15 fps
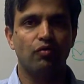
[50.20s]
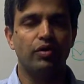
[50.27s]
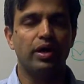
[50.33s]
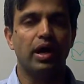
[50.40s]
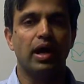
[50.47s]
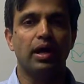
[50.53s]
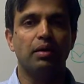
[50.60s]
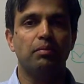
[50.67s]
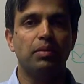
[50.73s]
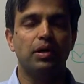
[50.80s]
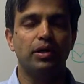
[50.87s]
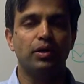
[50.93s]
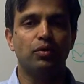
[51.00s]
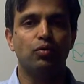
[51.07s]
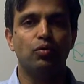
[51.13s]
We are
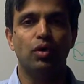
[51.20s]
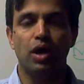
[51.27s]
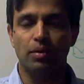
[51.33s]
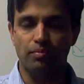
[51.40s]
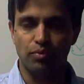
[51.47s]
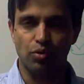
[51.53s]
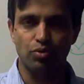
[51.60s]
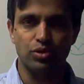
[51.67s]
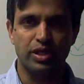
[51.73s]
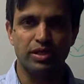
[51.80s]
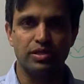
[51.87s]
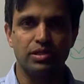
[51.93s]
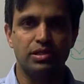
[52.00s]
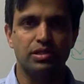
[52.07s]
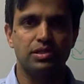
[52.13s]
able to approve
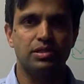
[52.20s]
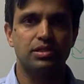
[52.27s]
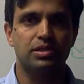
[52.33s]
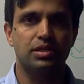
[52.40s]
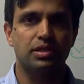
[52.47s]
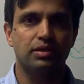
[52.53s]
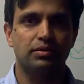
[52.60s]
changes,